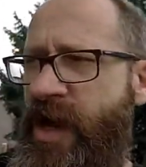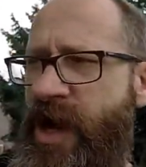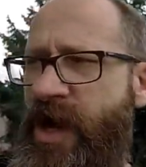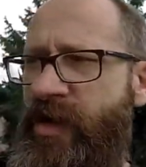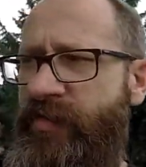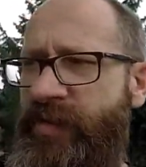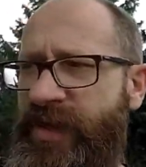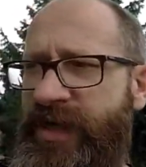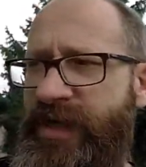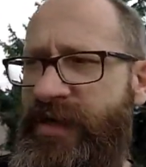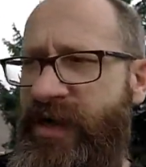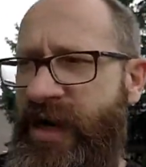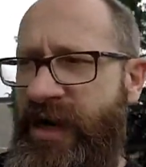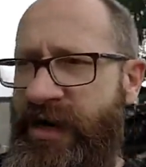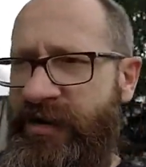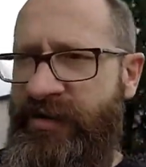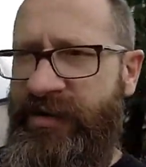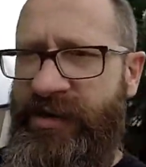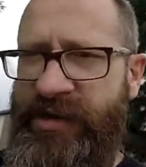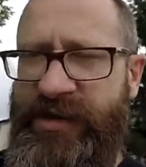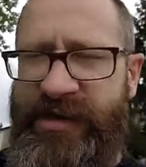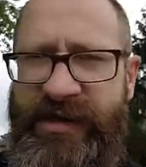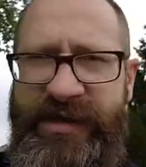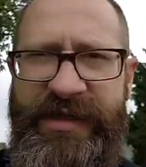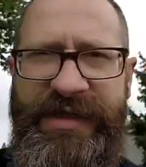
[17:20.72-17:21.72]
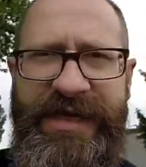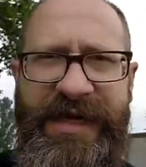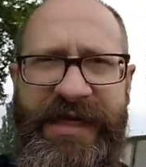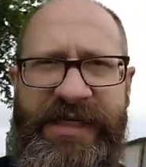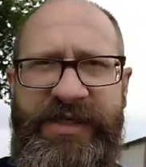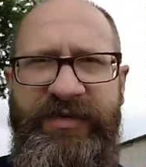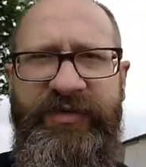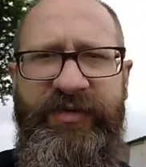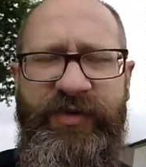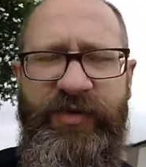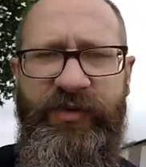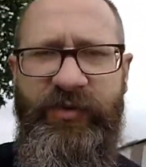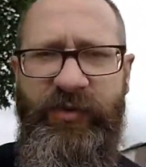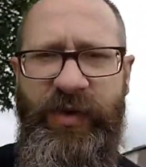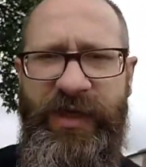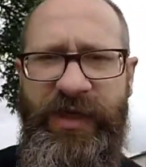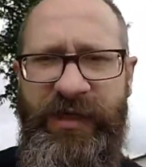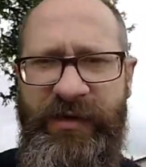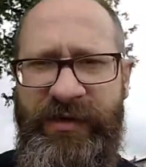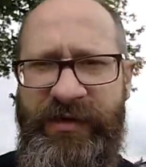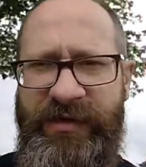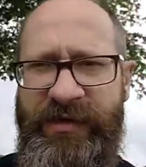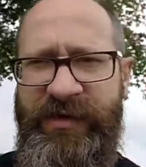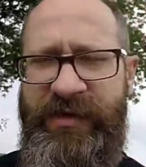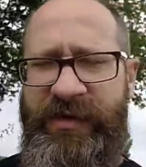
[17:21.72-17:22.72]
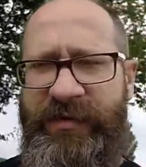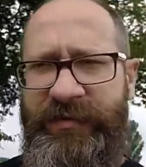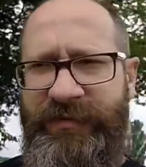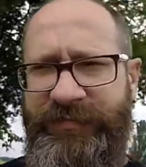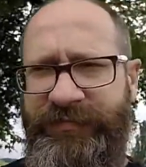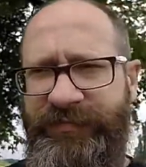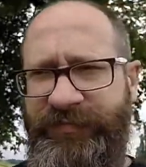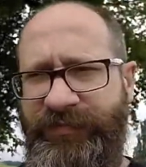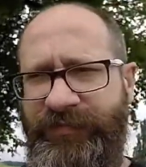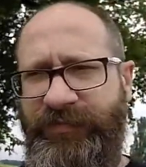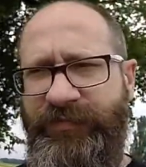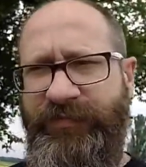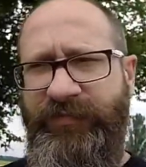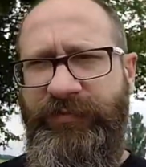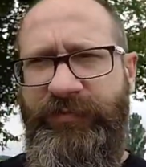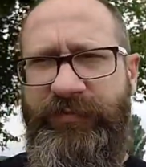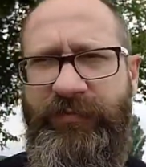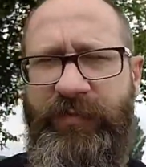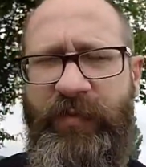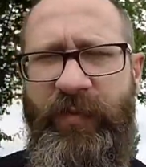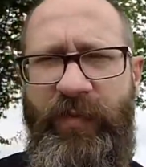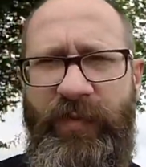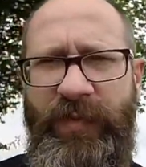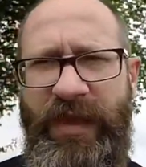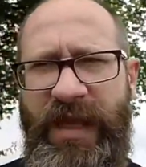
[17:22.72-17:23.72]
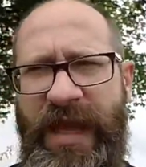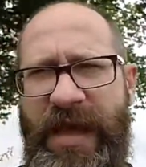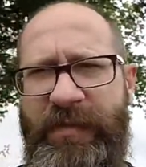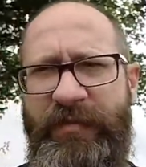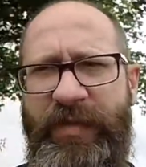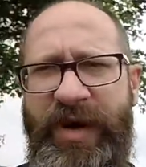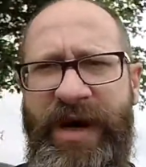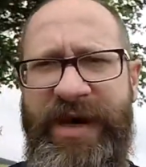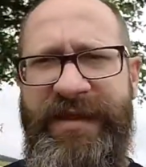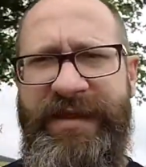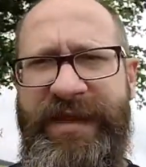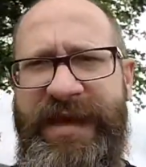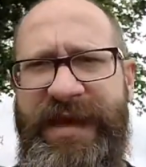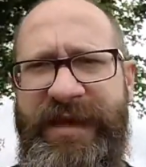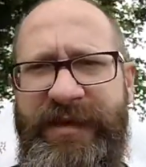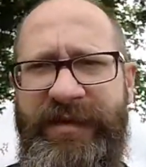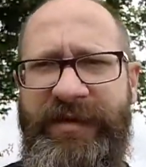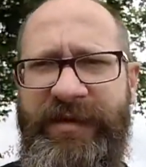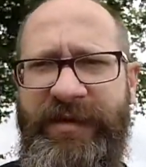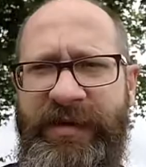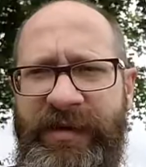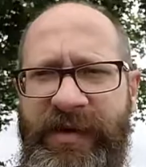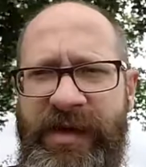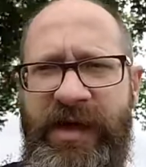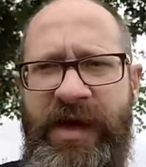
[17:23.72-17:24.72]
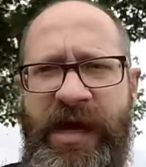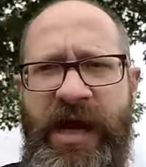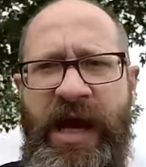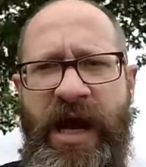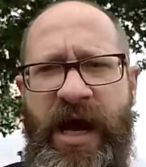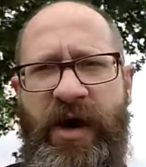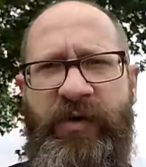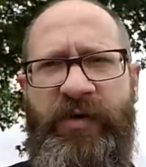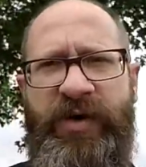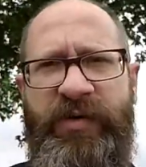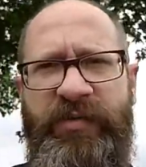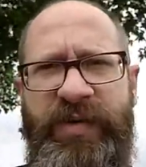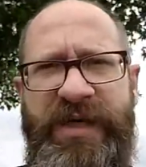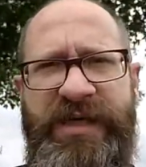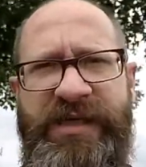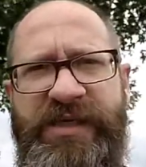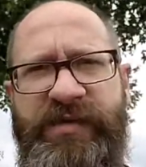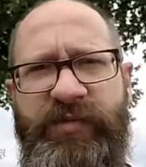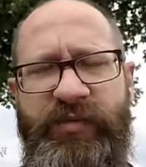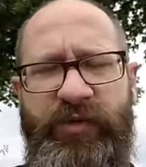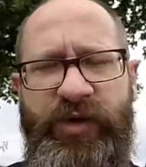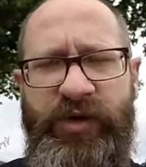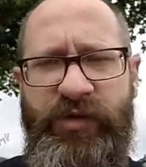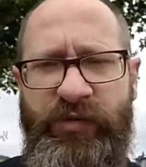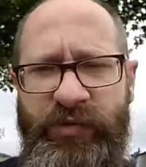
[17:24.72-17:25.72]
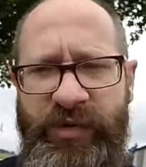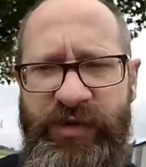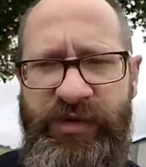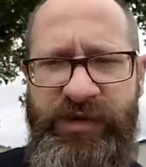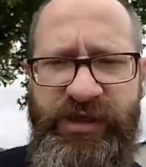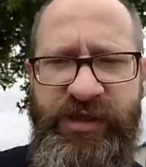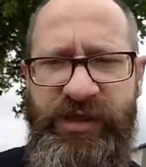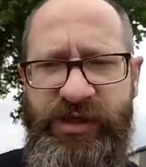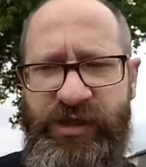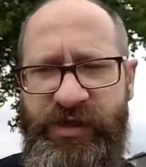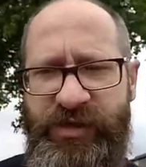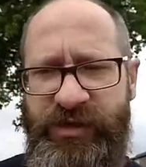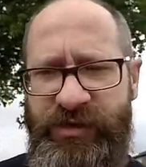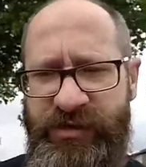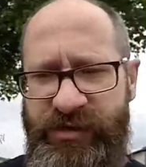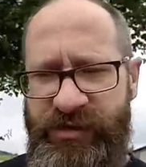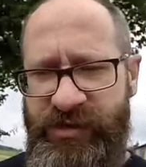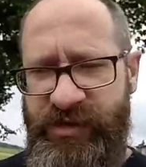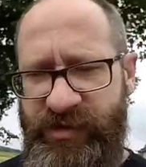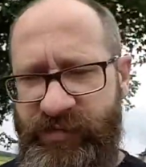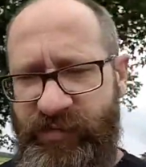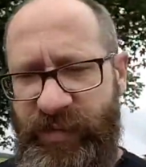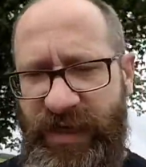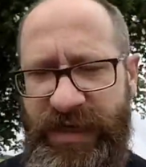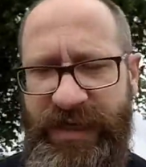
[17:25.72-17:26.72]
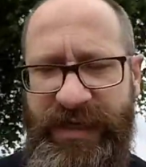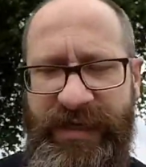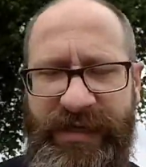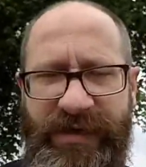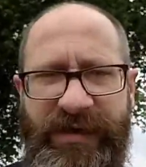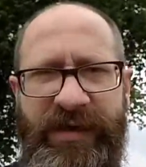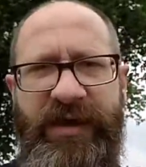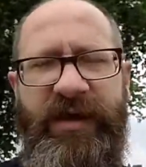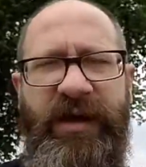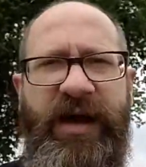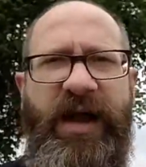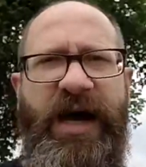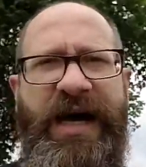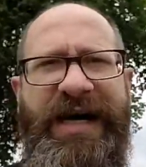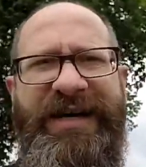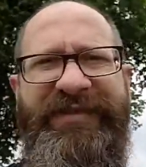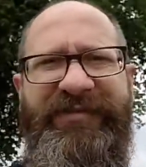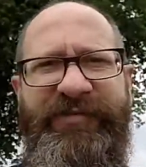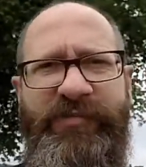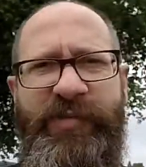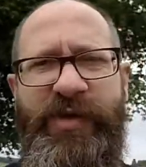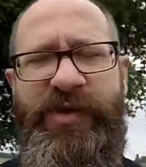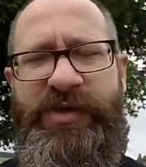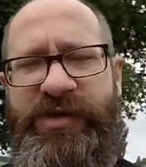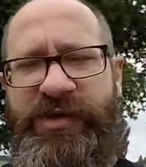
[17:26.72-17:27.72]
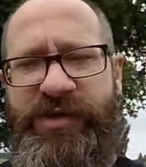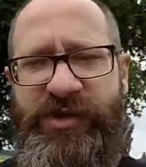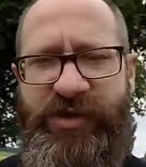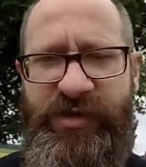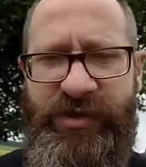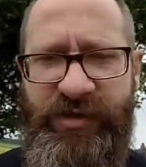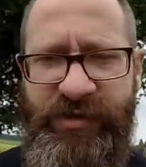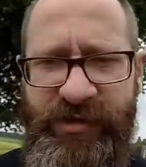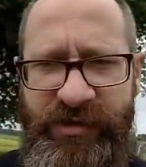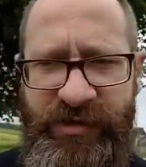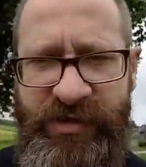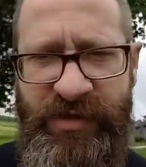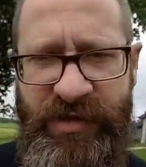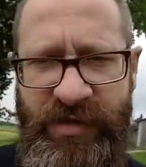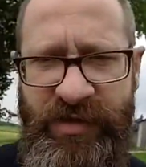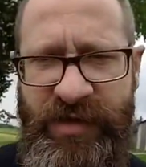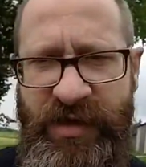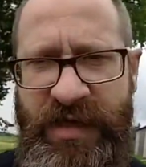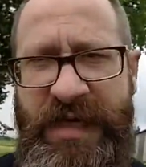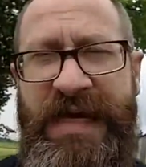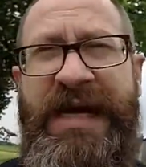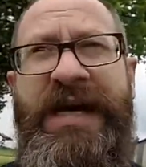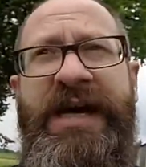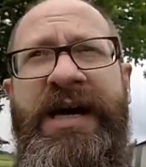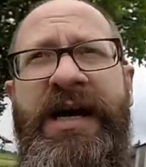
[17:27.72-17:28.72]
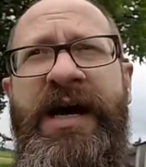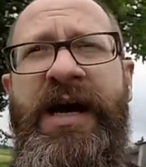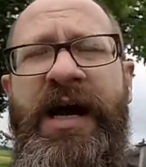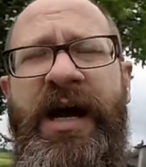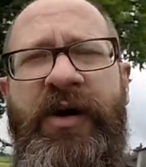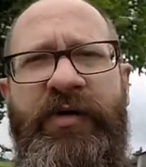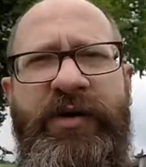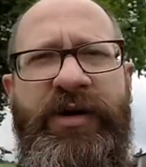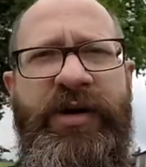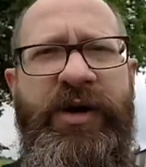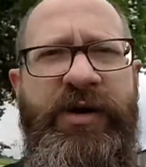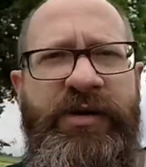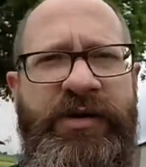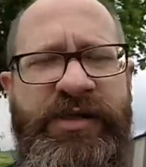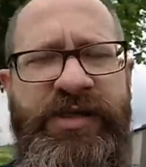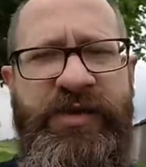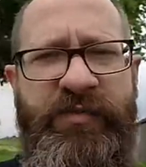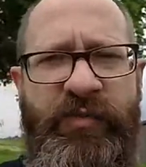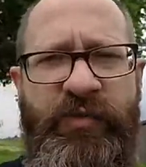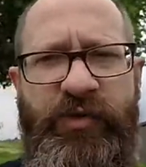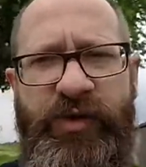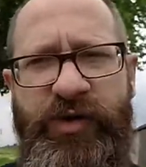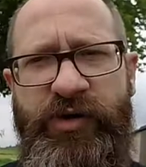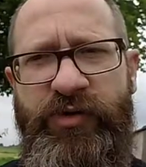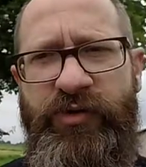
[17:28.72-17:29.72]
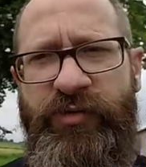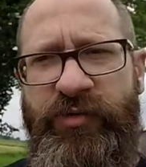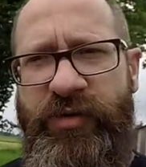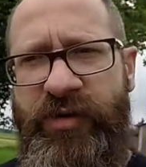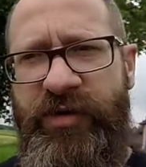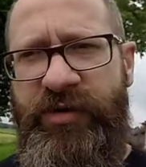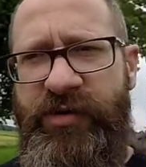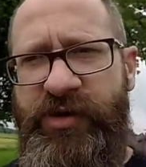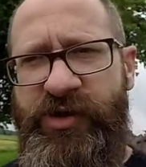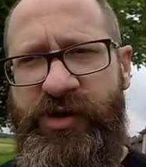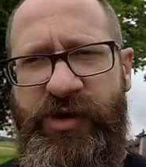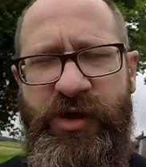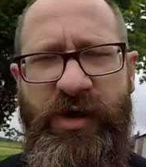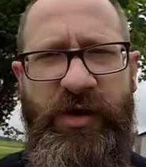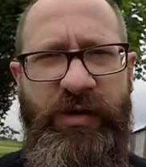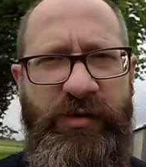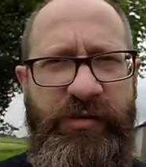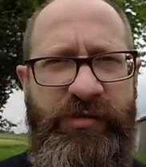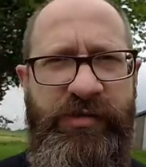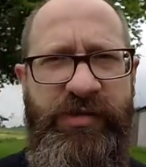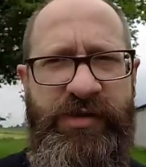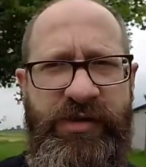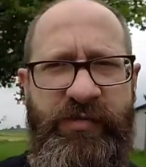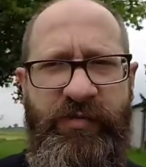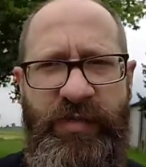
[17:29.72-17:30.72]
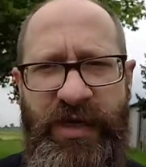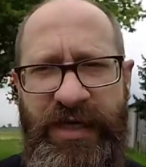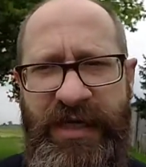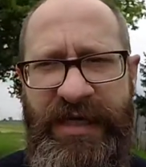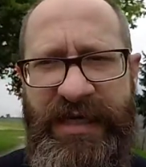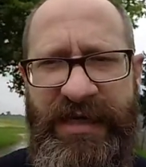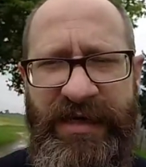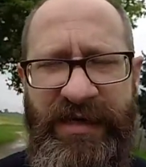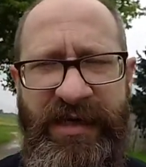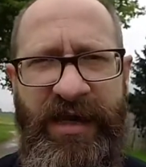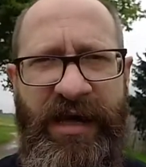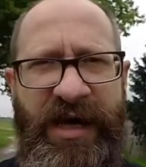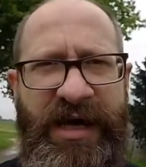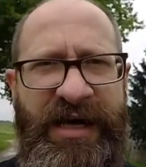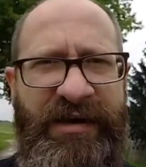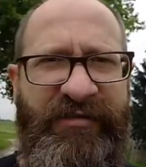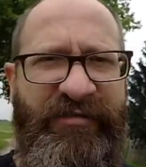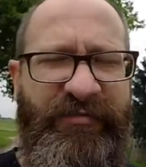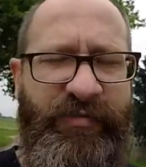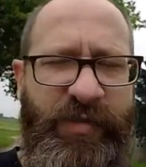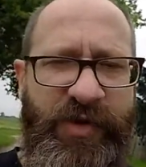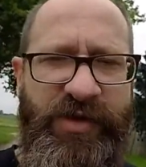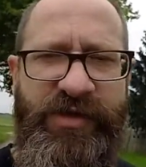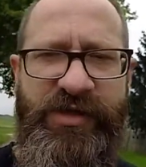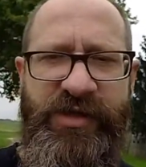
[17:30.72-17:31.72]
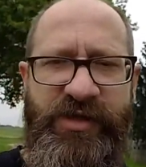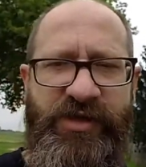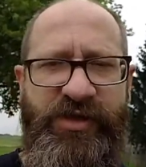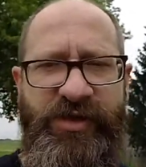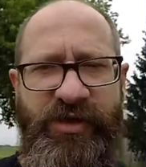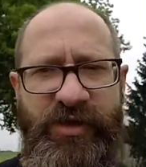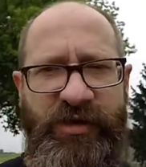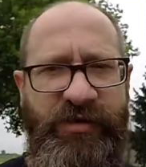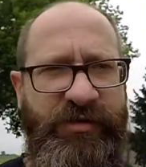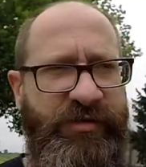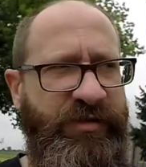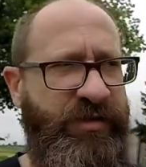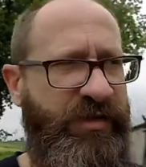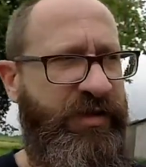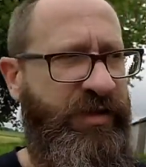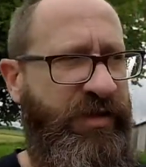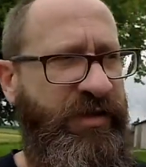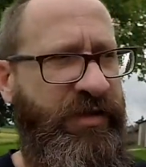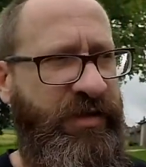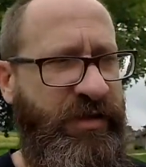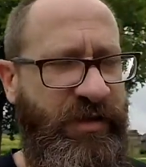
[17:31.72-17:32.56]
I'll be in Ireland in the next few weeks, and by then I want to meet some real musicians, meaning live musicians. I want to go to some real shows, meaning live music shows,